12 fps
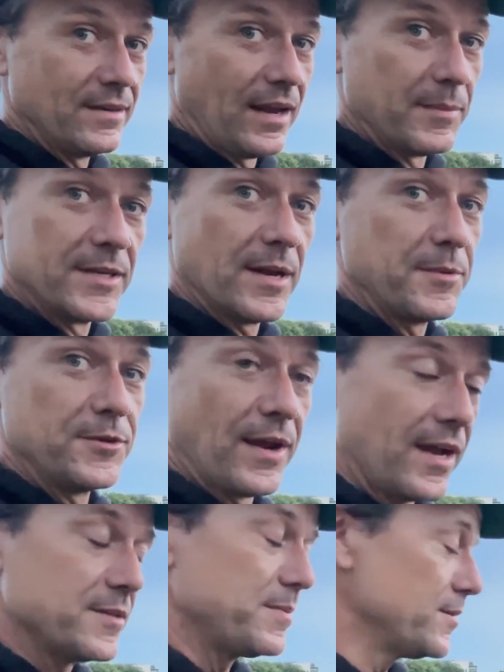M&W
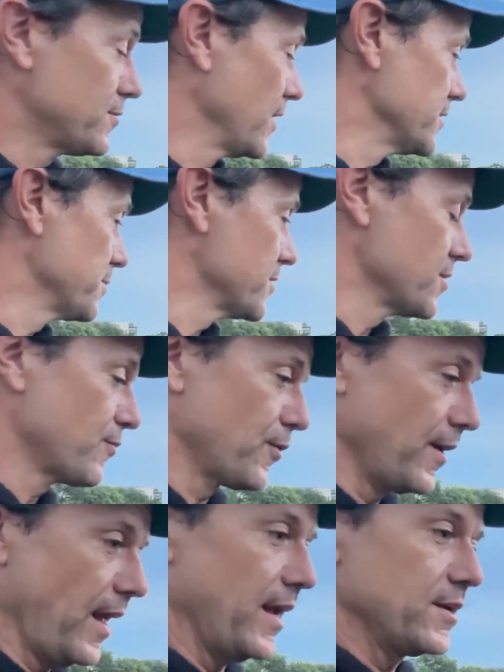9-speed transmission for
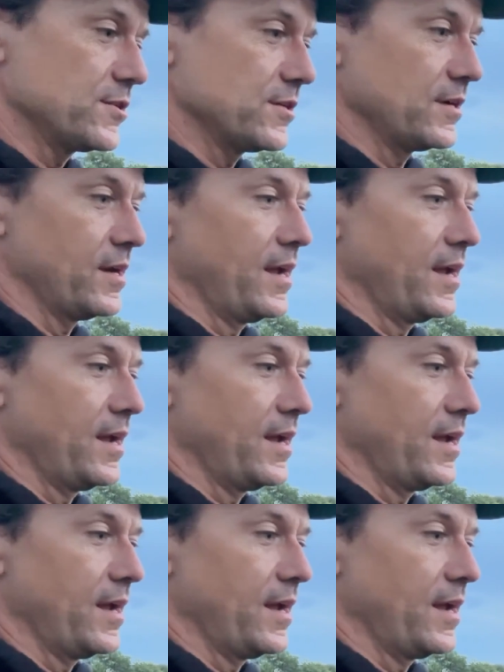an H.